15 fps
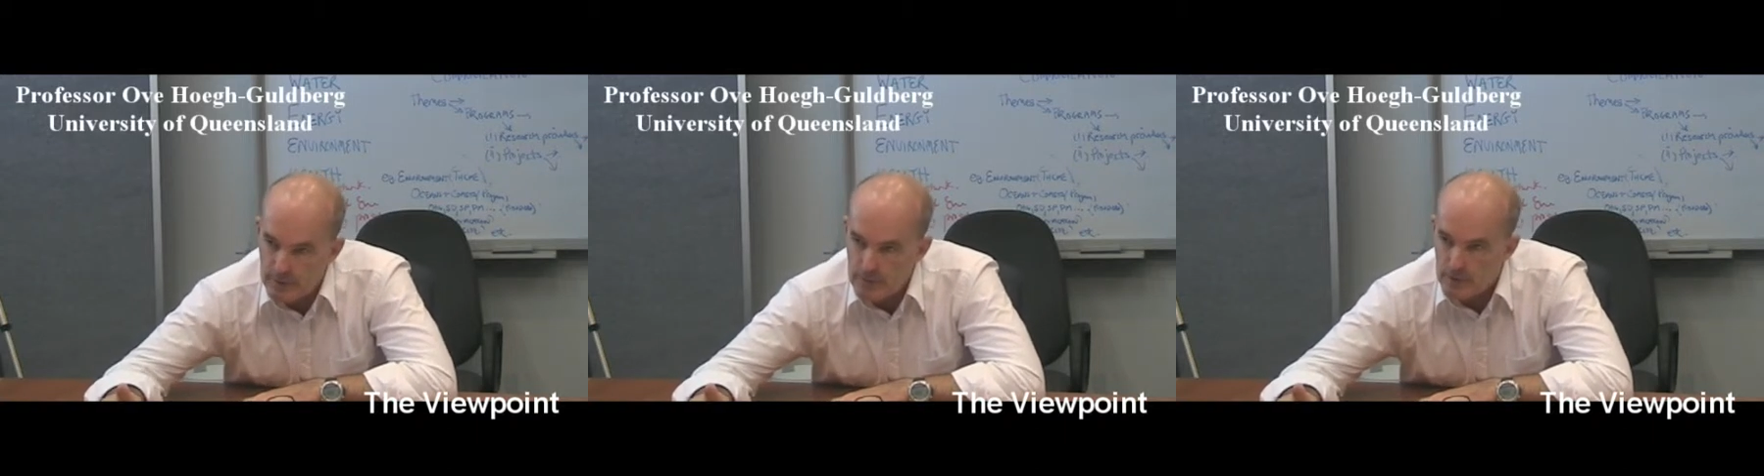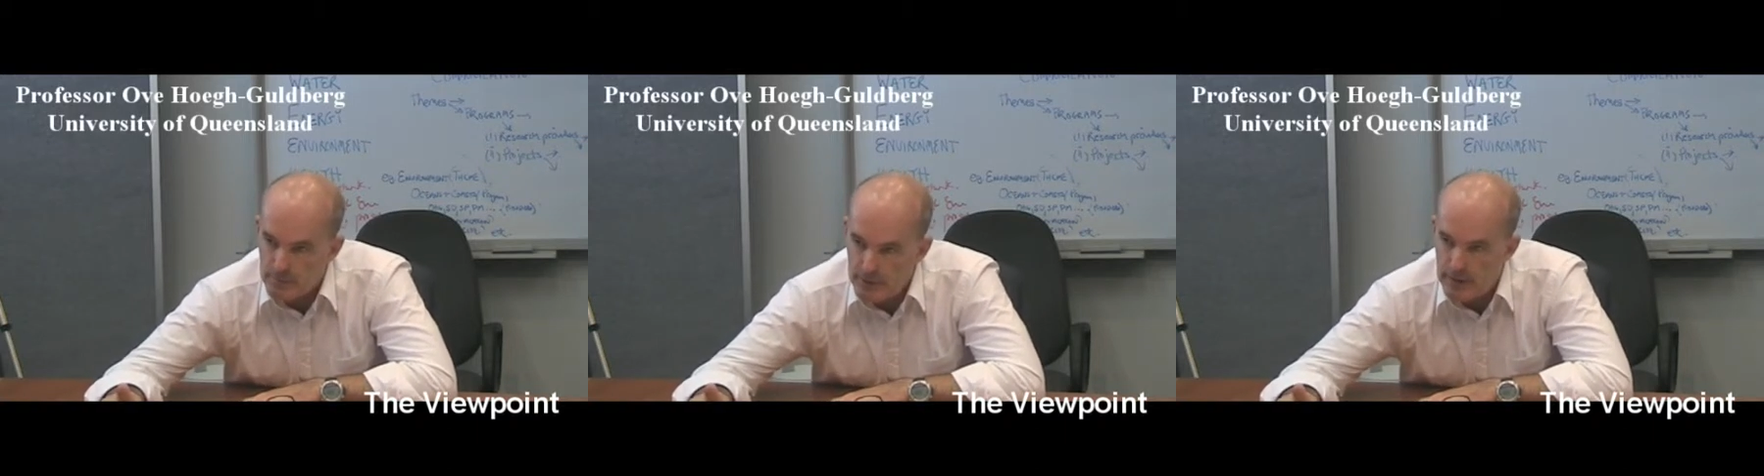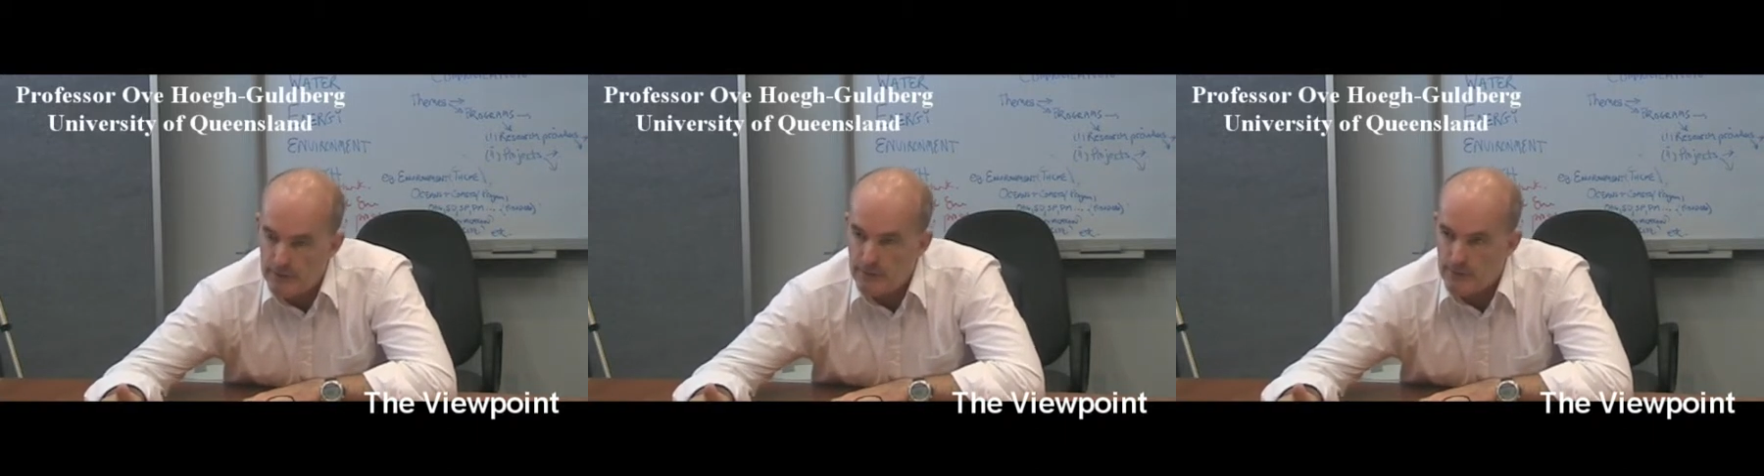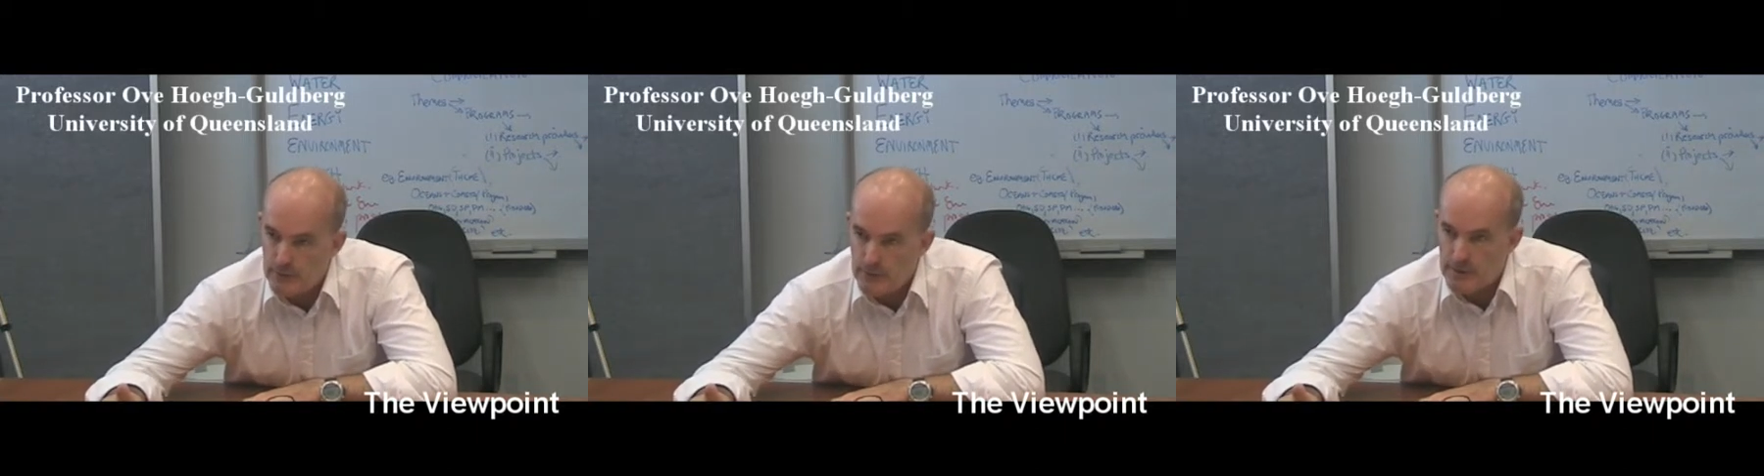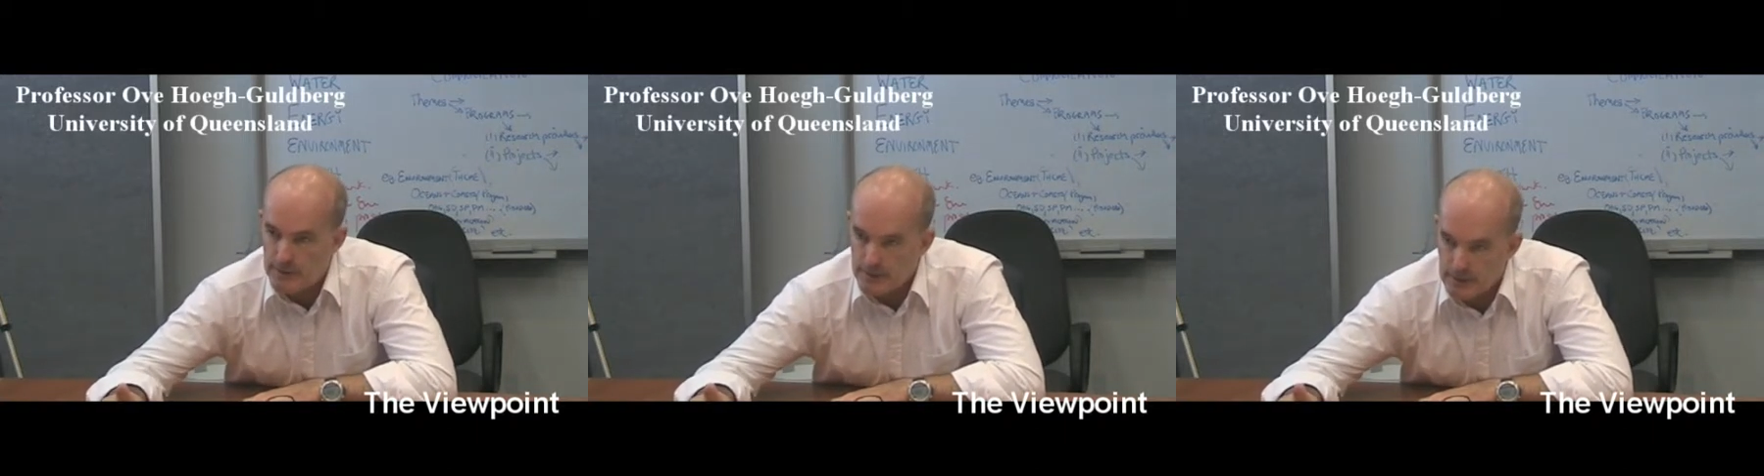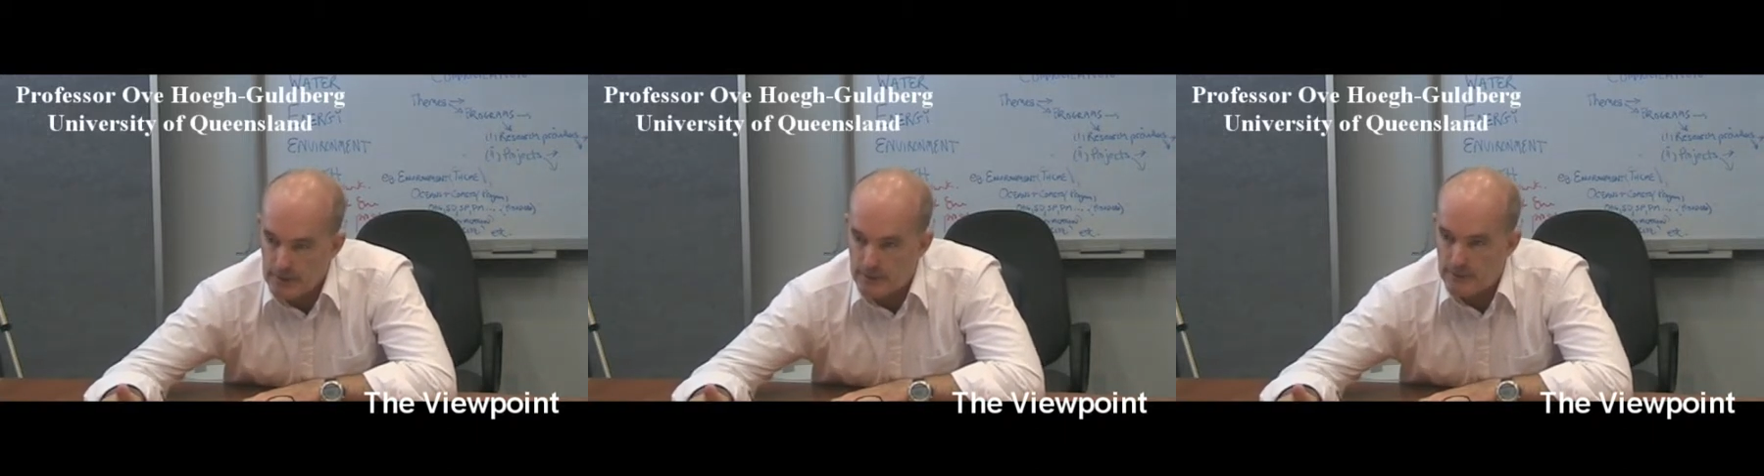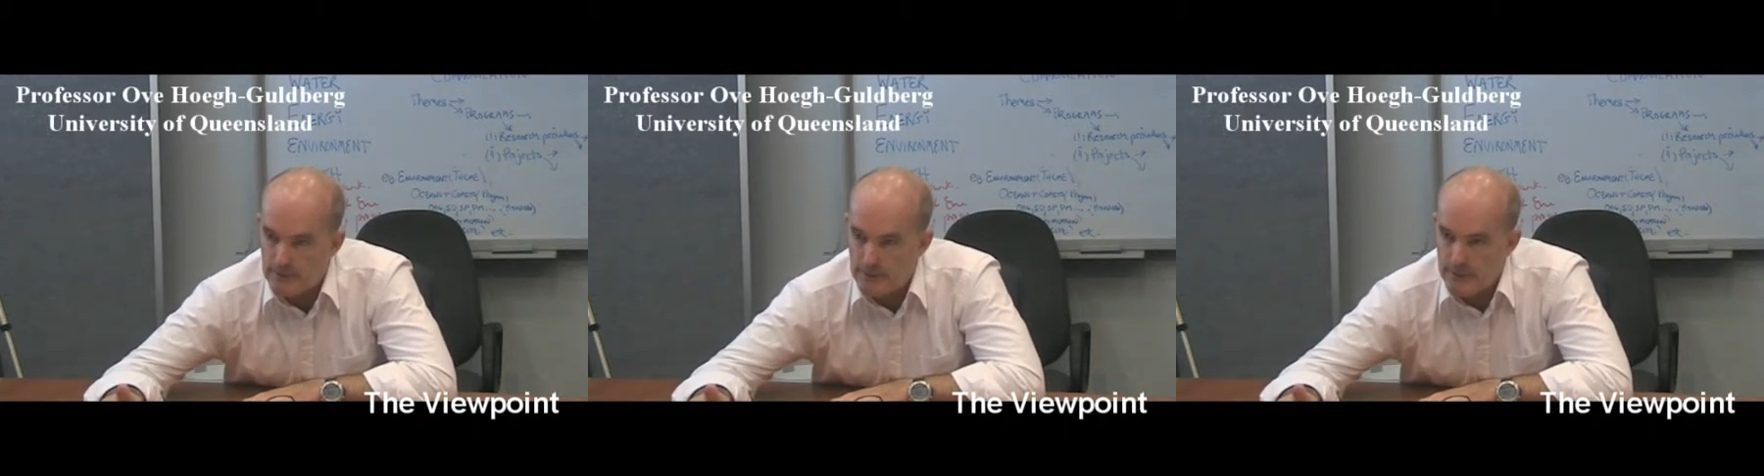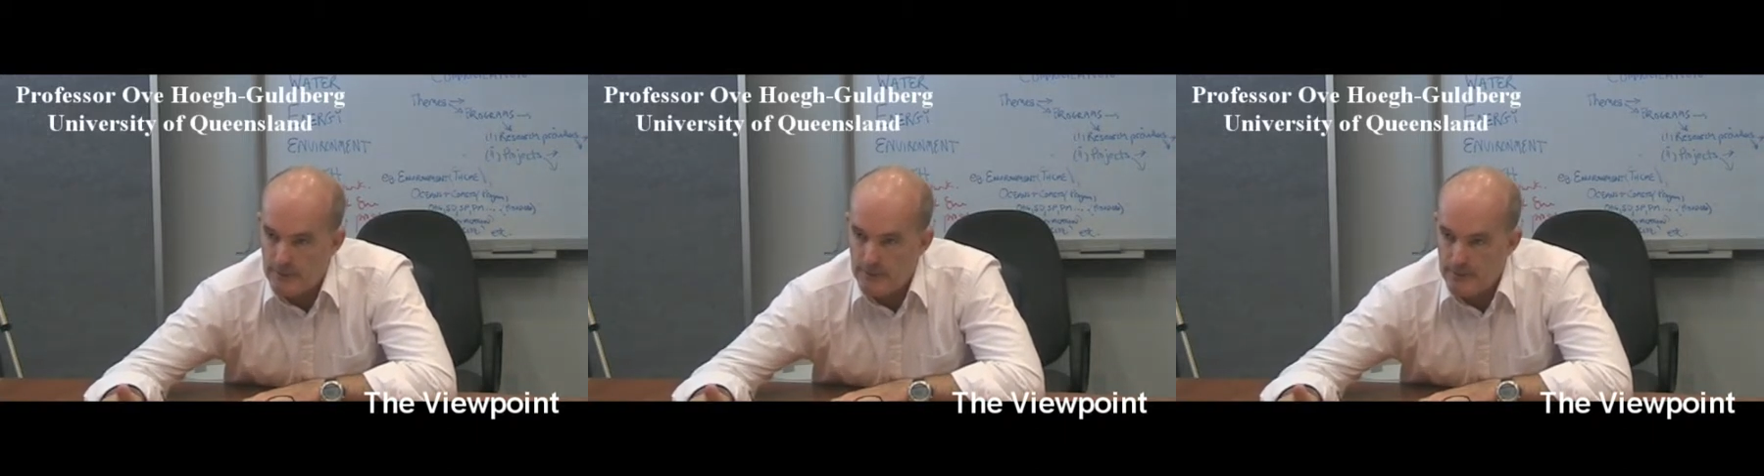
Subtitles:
over the past 30 years,